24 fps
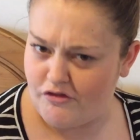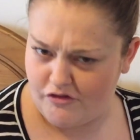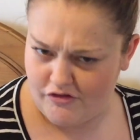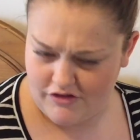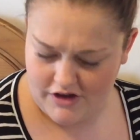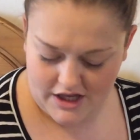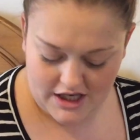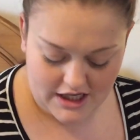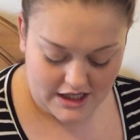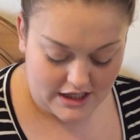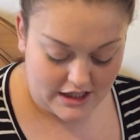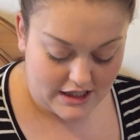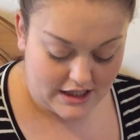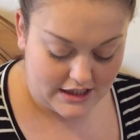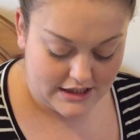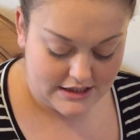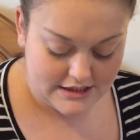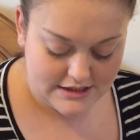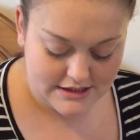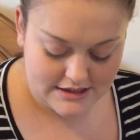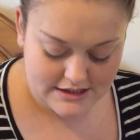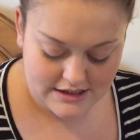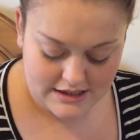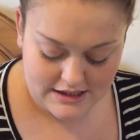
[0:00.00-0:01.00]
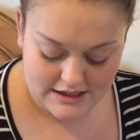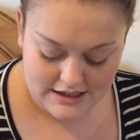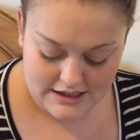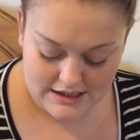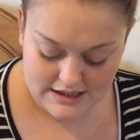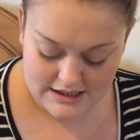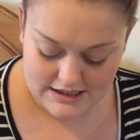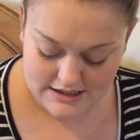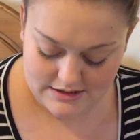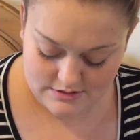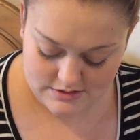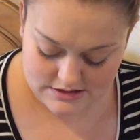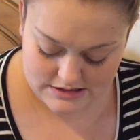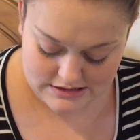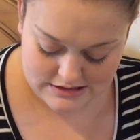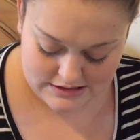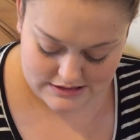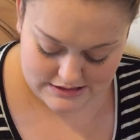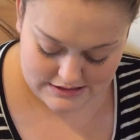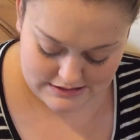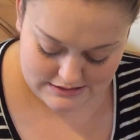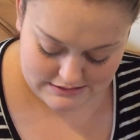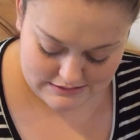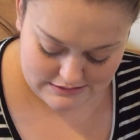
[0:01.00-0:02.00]
Very nice. I'm just
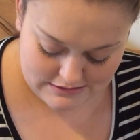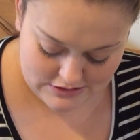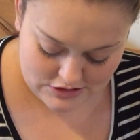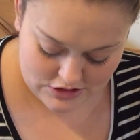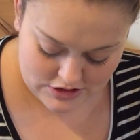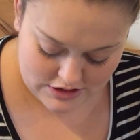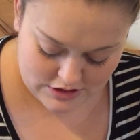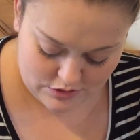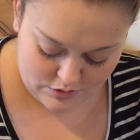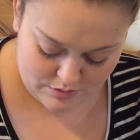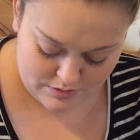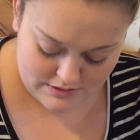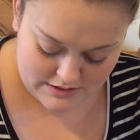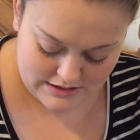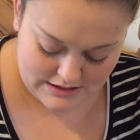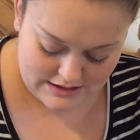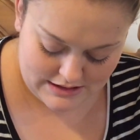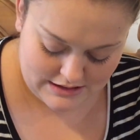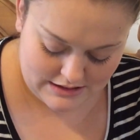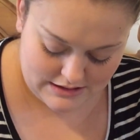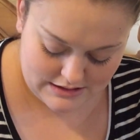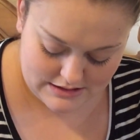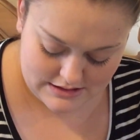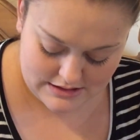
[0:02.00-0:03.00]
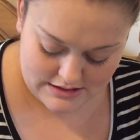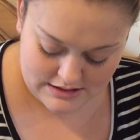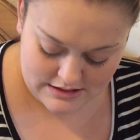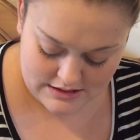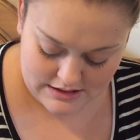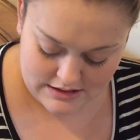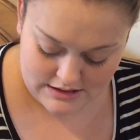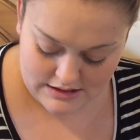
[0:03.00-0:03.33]
going to try open that.